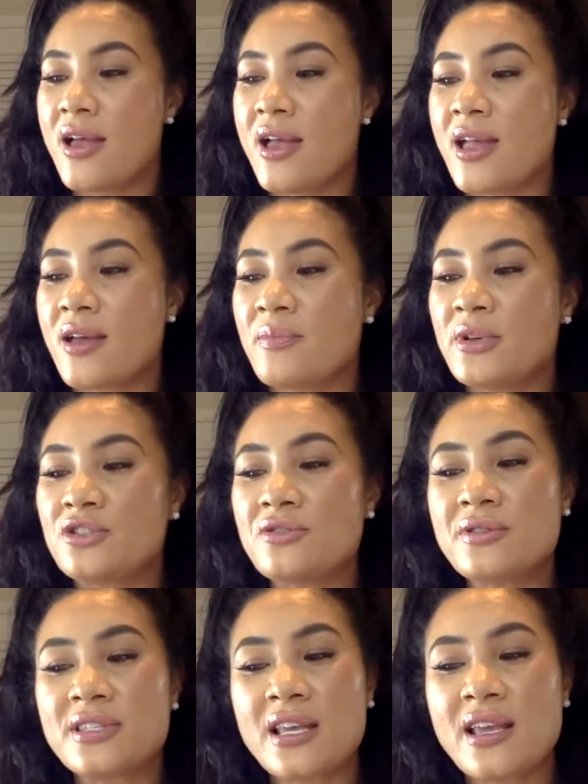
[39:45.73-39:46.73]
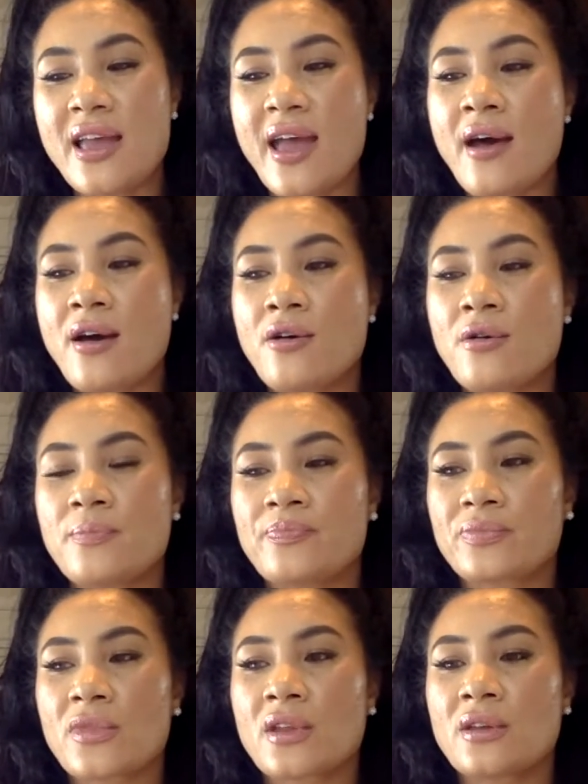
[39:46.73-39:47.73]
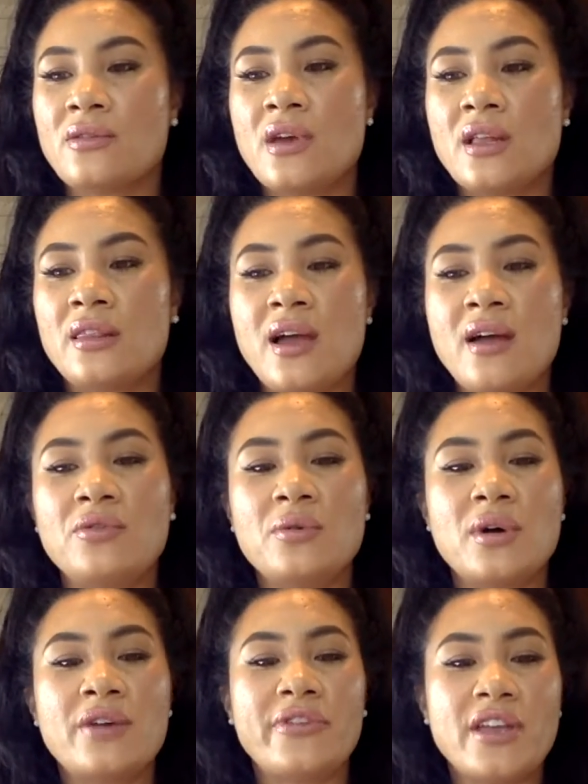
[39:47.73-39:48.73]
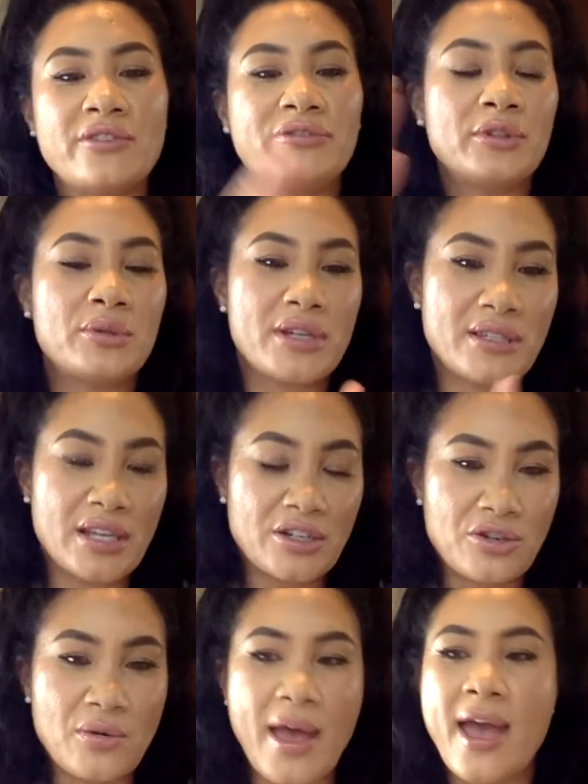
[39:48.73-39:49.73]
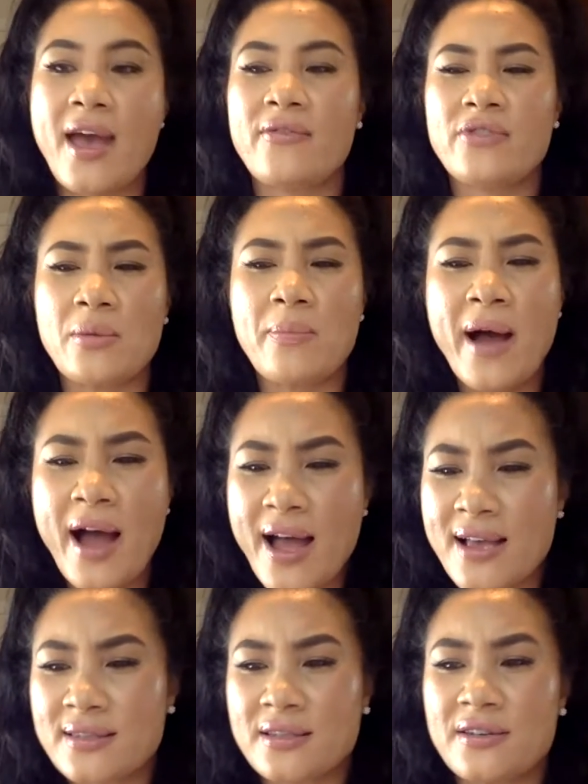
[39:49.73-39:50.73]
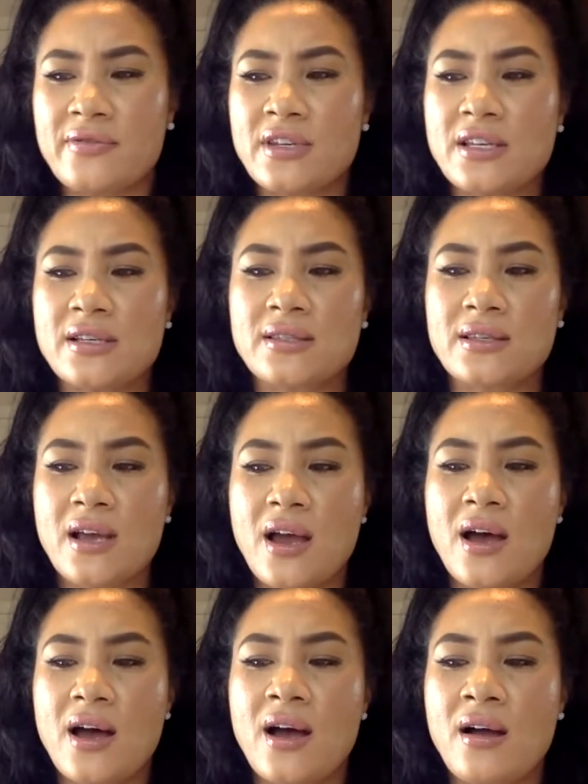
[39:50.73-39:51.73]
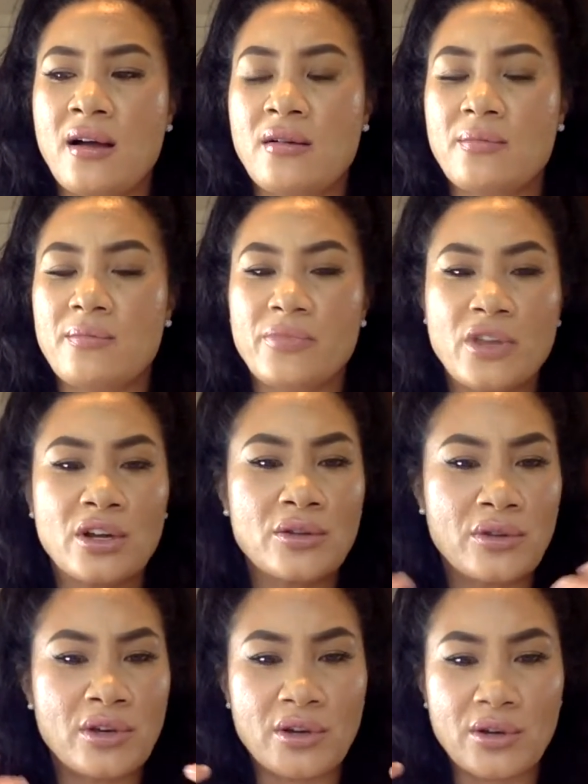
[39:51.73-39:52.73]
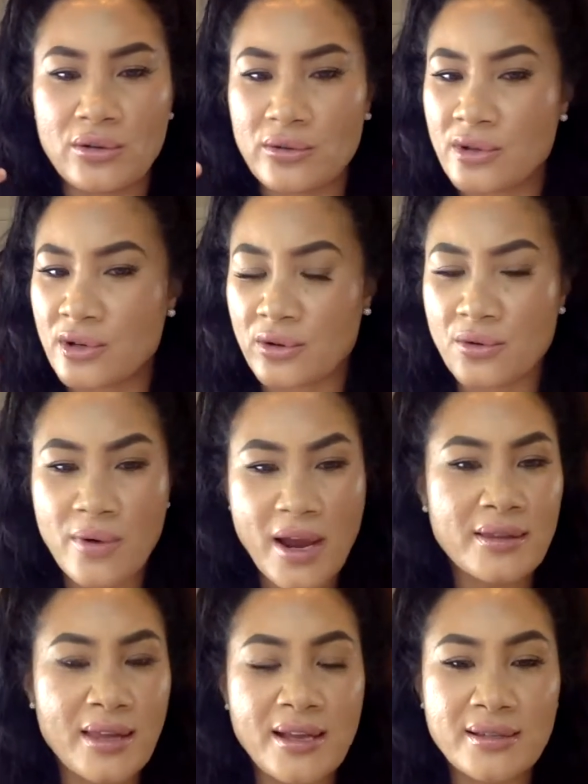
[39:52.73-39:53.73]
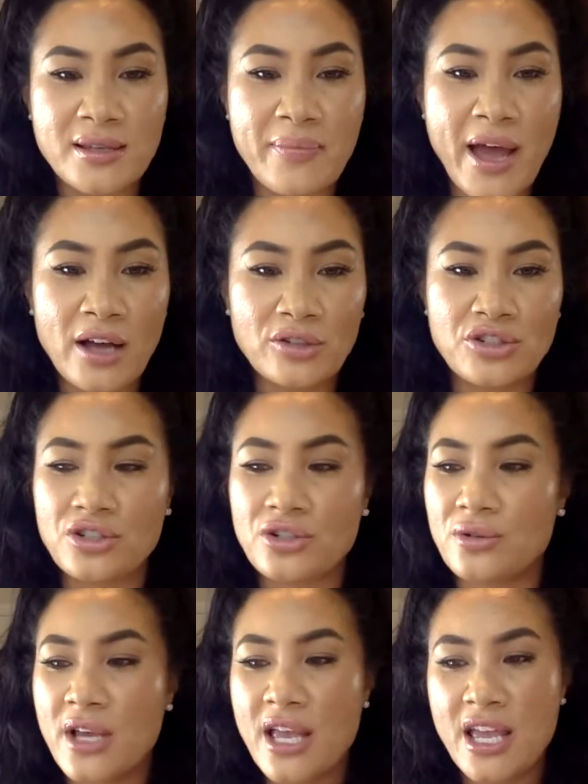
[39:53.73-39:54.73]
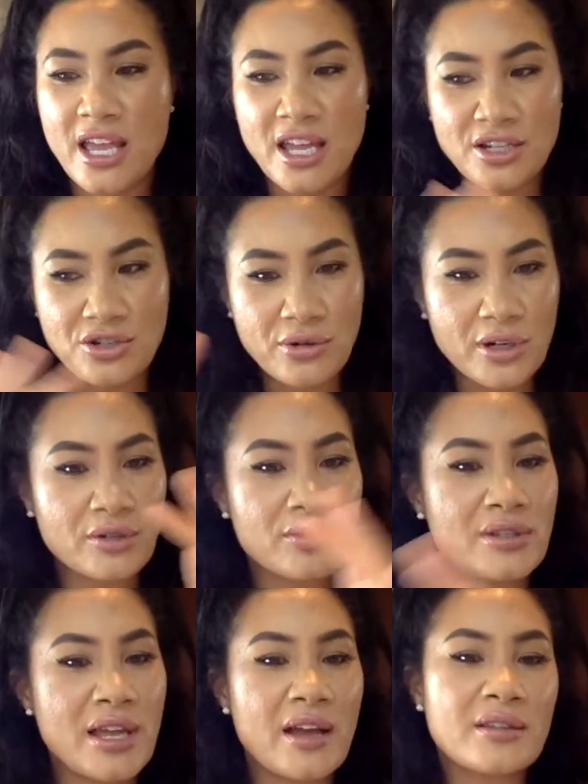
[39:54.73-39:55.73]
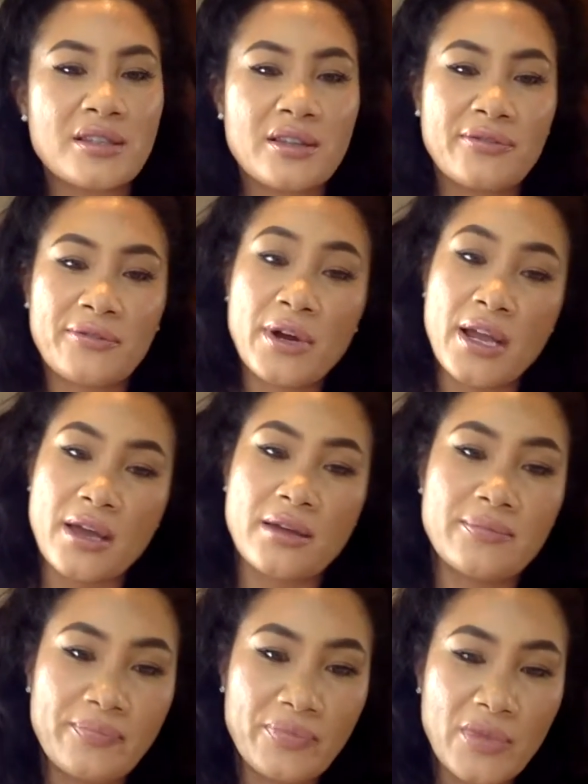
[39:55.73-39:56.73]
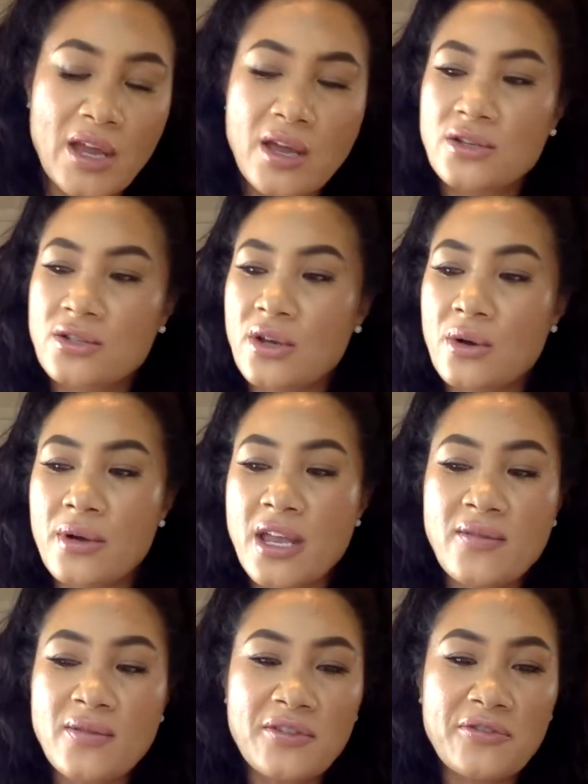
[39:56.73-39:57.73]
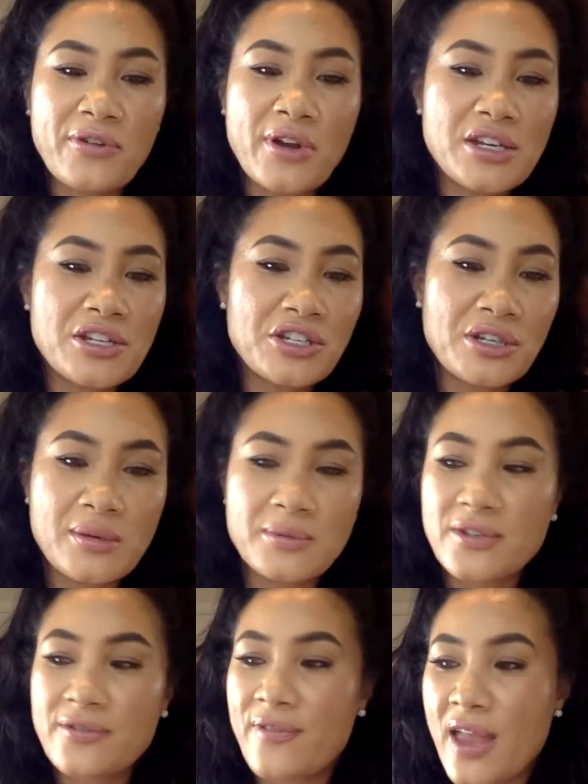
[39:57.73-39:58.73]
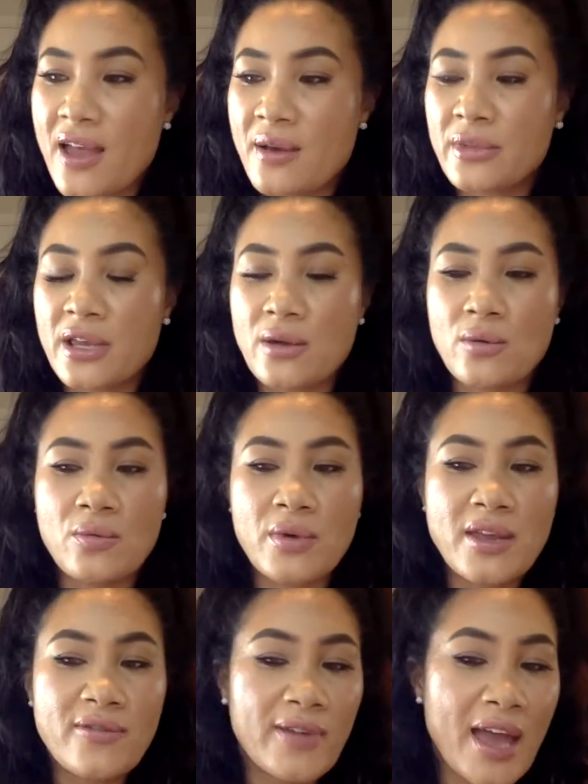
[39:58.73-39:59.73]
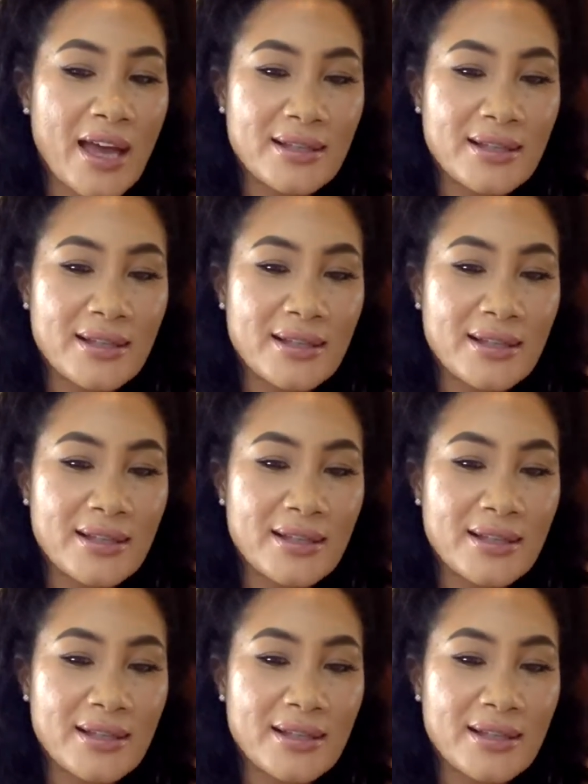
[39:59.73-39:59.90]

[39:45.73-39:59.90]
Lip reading: But you see how the level of influence that you have, your positiveness, the great things about you, it trickles down to the friend. So even in friendships, family, we've got